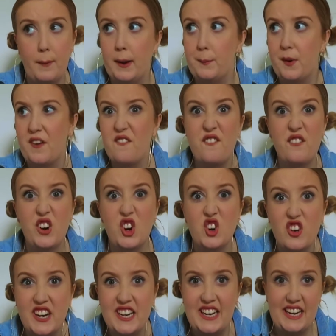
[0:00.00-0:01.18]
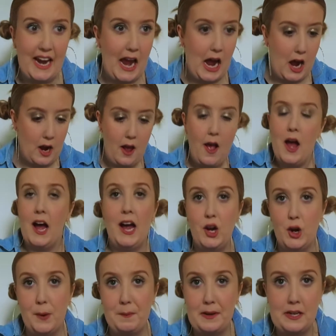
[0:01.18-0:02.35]
I'm freaking out. I
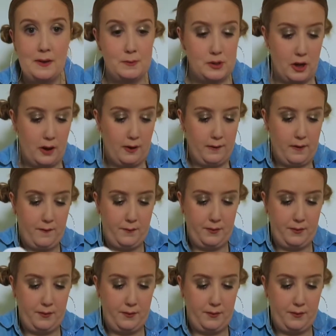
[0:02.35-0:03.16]
hope it comes off.